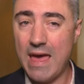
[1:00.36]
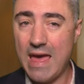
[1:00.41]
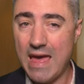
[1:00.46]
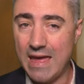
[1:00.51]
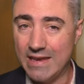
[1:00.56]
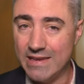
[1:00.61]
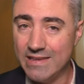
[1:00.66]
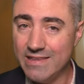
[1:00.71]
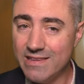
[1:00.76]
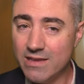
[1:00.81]

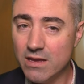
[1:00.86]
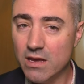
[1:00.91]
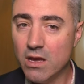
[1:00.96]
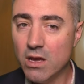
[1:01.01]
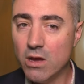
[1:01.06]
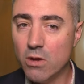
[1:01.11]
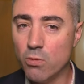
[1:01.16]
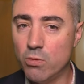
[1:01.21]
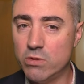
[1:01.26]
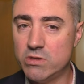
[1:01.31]
end
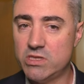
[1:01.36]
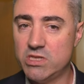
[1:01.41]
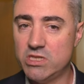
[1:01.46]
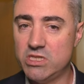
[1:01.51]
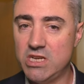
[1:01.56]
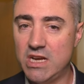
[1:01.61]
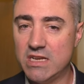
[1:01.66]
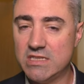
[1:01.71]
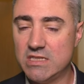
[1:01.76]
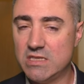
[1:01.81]
would
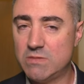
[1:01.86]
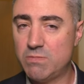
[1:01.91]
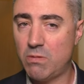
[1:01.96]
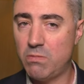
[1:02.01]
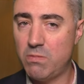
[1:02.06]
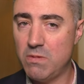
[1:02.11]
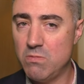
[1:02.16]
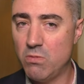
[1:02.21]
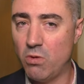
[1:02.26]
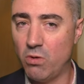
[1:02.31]
suggest it's
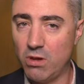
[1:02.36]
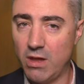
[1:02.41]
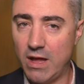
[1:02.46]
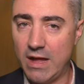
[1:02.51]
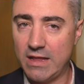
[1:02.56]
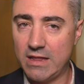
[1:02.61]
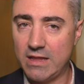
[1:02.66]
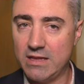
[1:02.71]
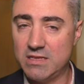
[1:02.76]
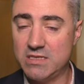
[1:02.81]
probably more
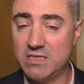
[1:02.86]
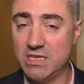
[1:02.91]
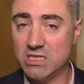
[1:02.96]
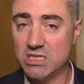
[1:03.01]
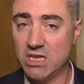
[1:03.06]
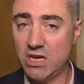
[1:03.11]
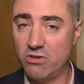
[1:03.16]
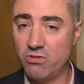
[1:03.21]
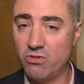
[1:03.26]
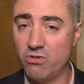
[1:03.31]
likely
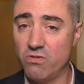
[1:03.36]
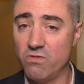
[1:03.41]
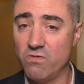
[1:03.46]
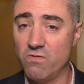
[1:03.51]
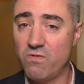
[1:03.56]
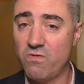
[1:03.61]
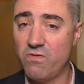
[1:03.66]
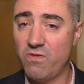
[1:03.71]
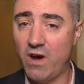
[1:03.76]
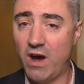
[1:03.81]

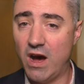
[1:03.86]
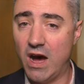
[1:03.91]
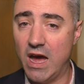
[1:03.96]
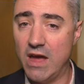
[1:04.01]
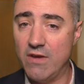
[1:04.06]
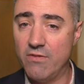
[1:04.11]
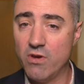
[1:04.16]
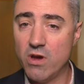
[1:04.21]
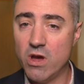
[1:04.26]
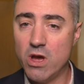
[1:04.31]

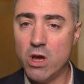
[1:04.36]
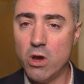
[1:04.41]
605,